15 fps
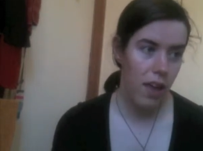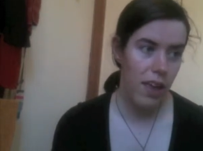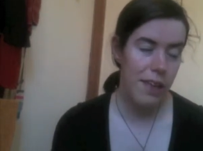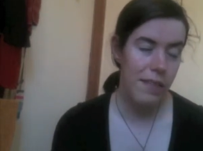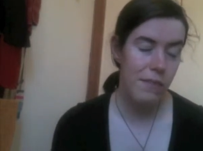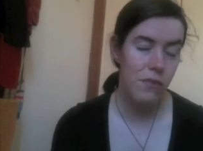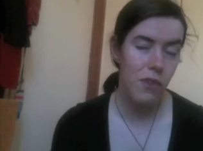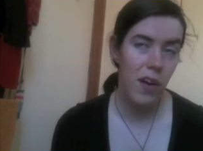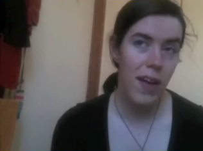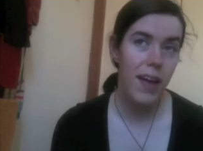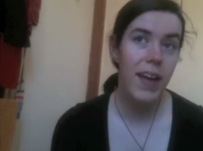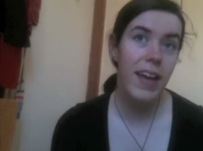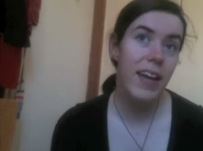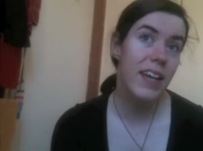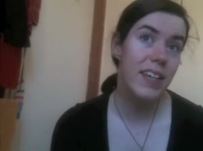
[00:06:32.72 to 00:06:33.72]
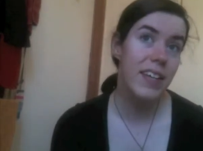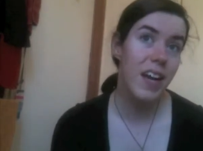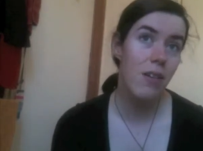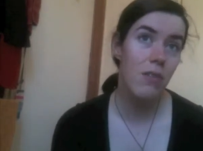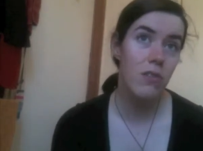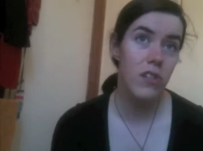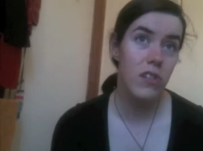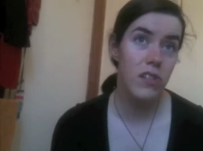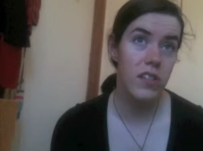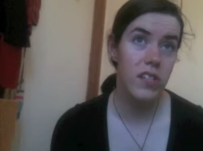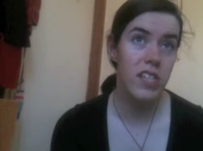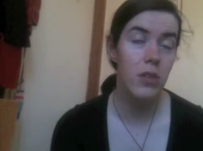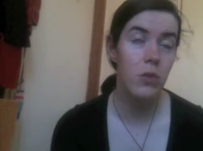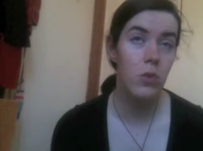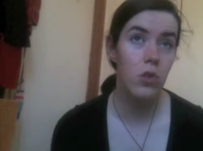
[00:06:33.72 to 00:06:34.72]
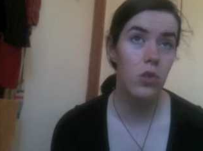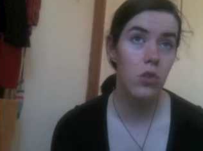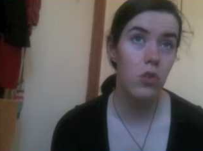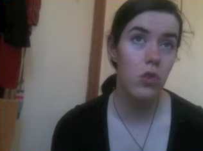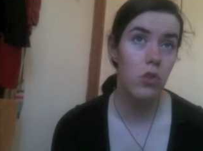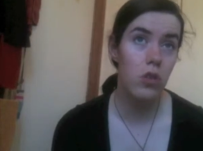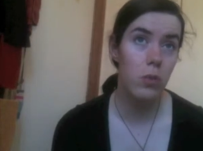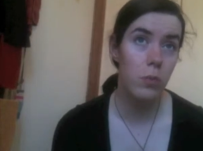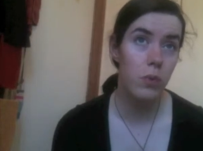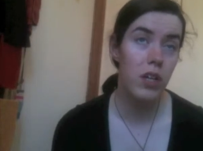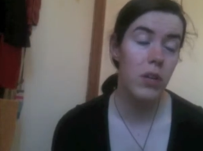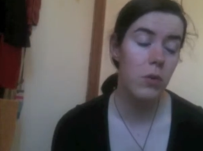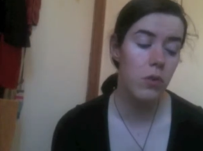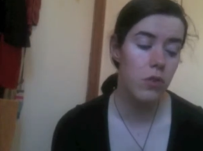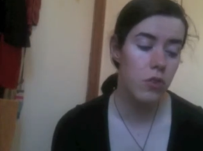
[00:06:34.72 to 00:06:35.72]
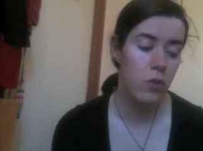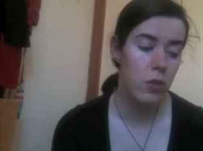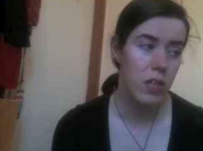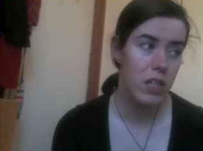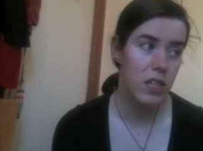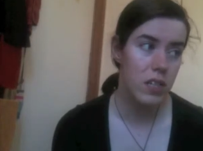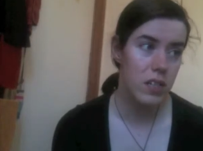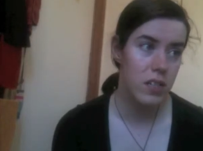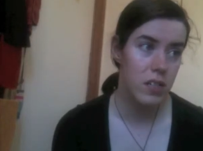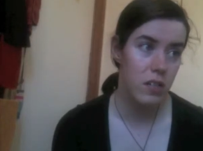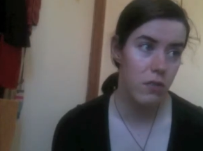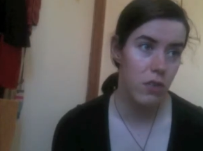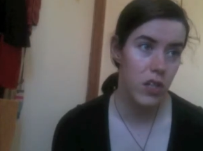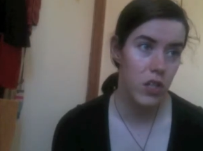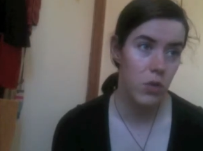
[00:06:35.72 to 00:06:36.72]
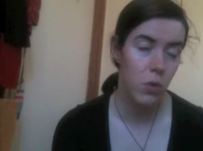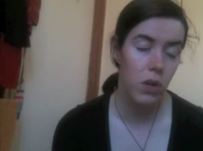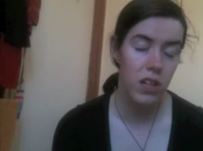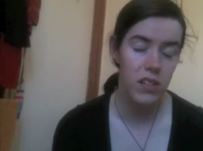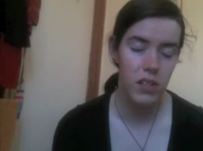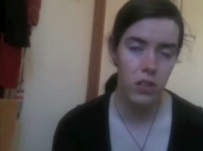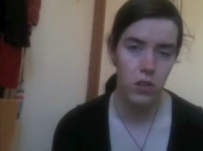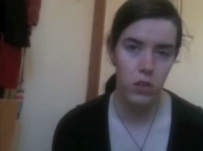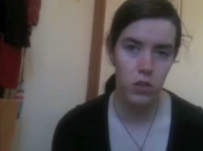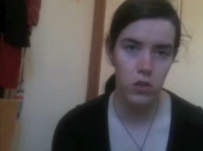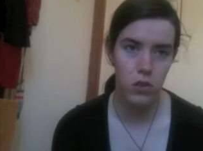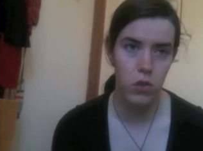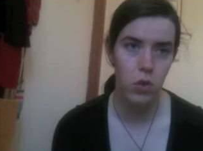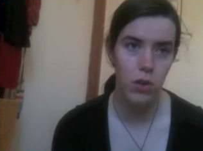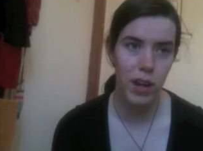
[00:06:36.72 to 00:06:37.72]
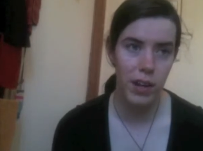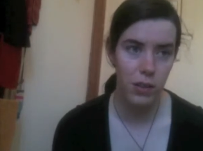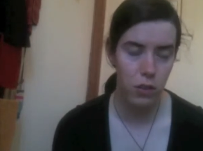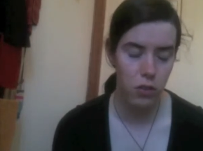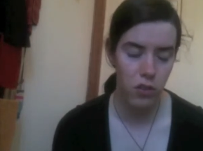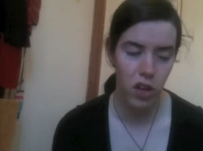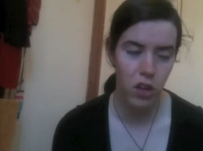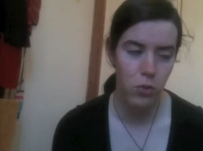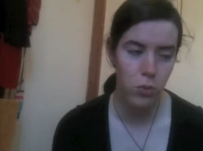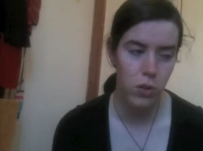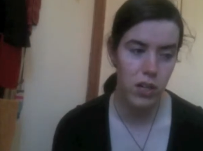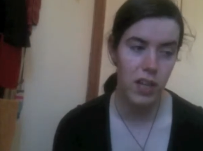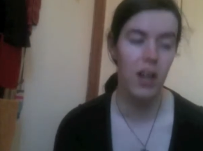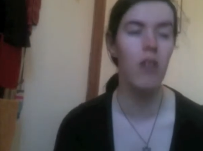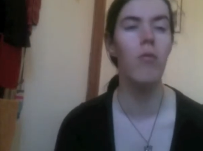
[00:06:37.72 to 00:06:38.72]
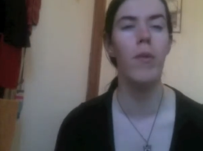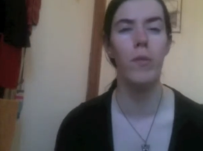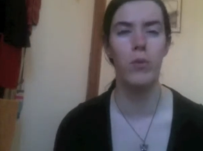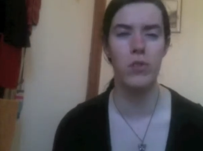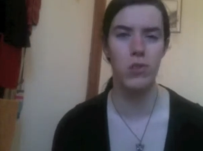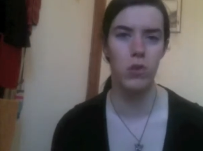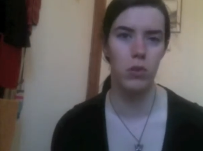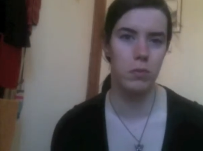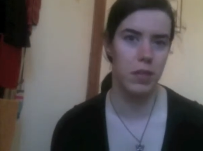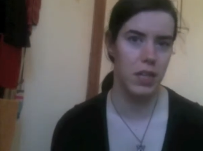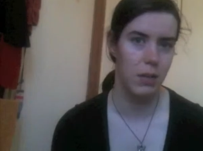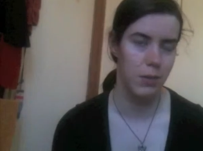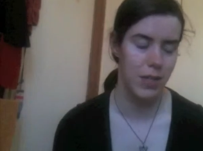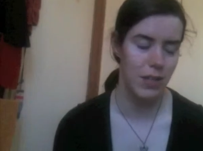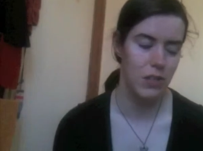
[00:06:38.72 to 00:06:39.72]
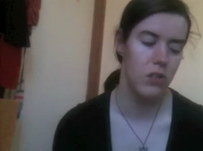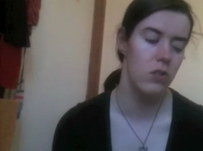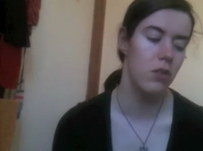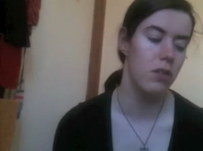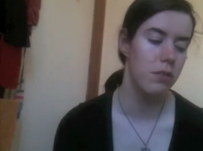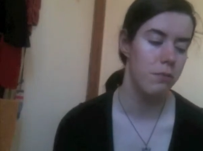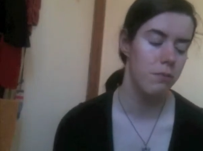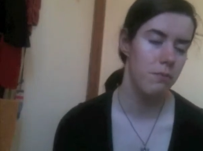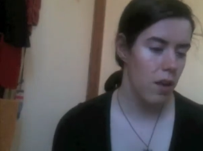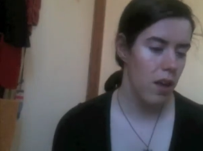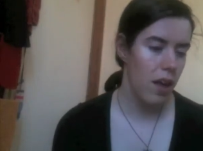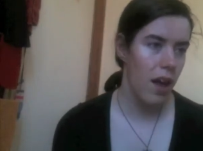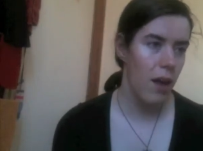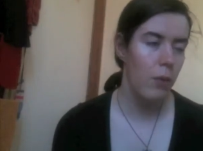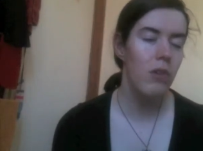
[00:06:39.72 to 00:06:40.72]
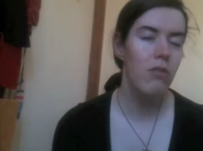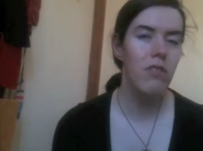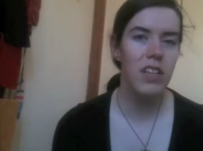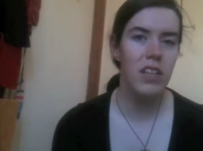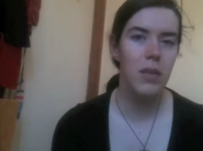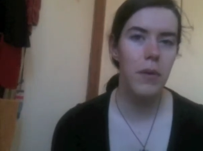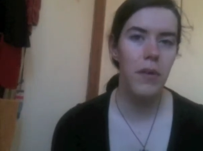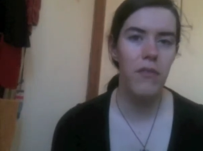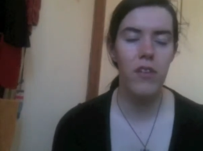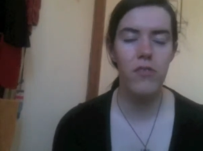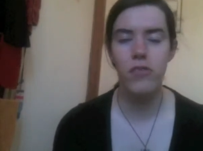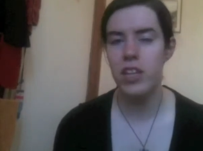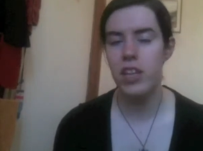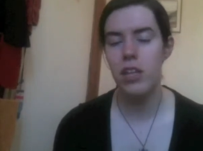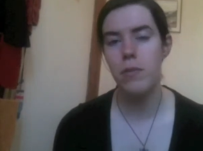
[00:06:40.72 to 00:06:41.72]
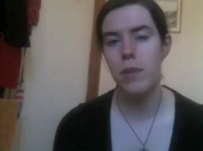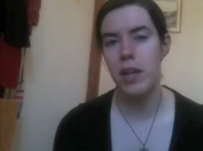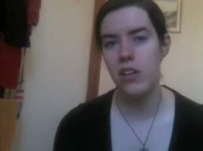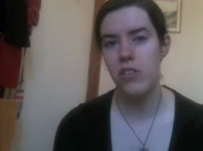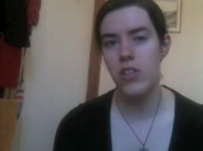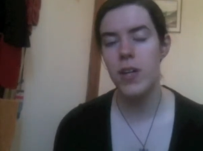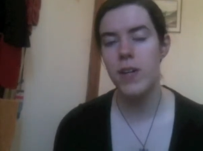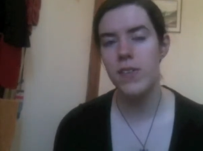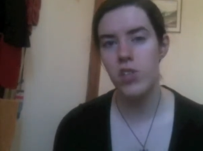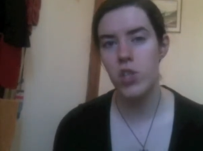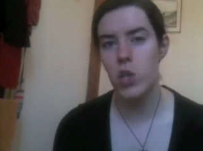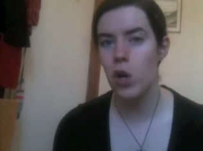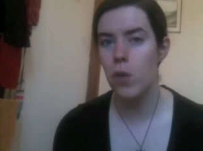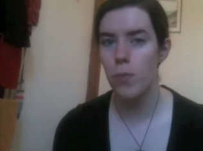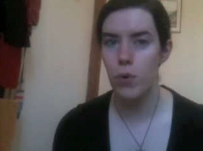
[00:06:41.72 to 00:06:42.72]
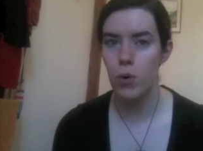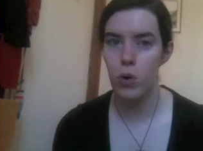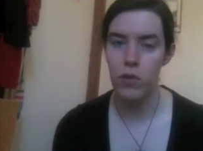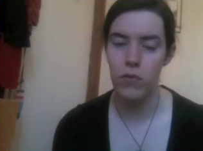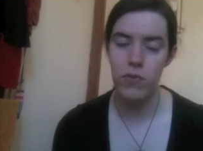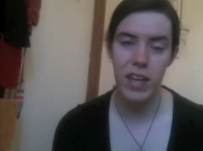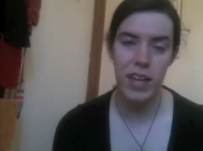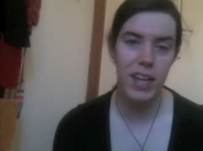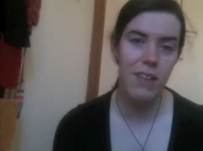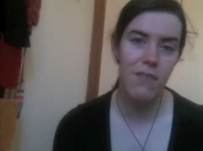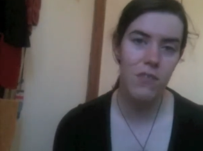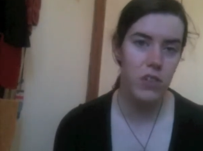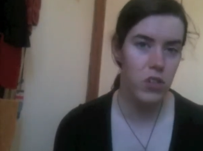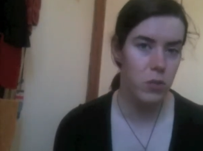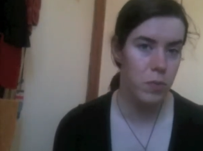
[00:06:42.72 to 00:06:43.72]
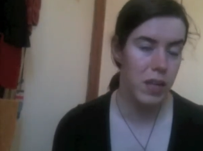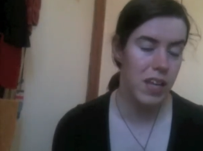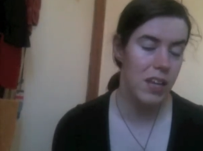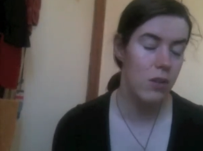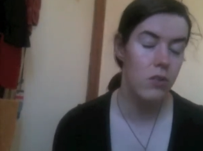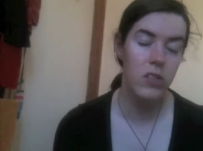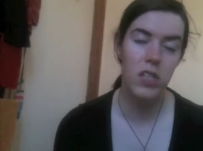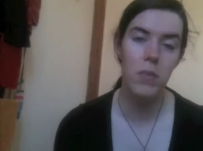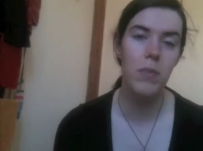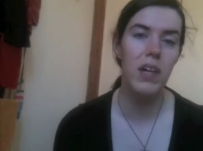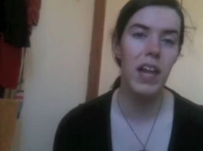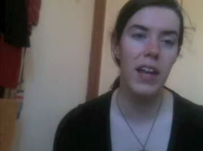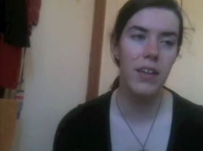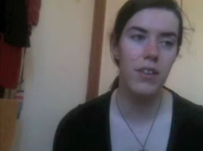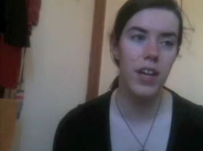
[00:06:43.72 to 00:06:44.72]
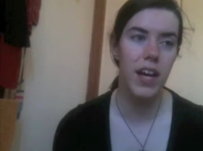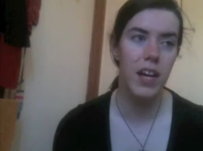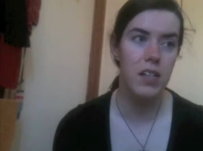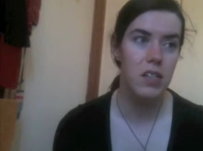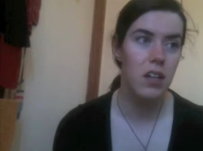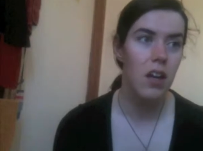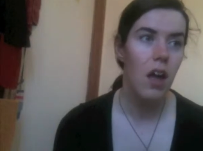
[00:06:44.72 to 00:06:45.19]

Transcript: if I encounter the sequel or the prequel to it. The first one is The Cuckoo's Calling, the third one, I can't remember what it's called, but it comes out soon. I will read them if I find them in a charity shop or if they're given to me or something like that,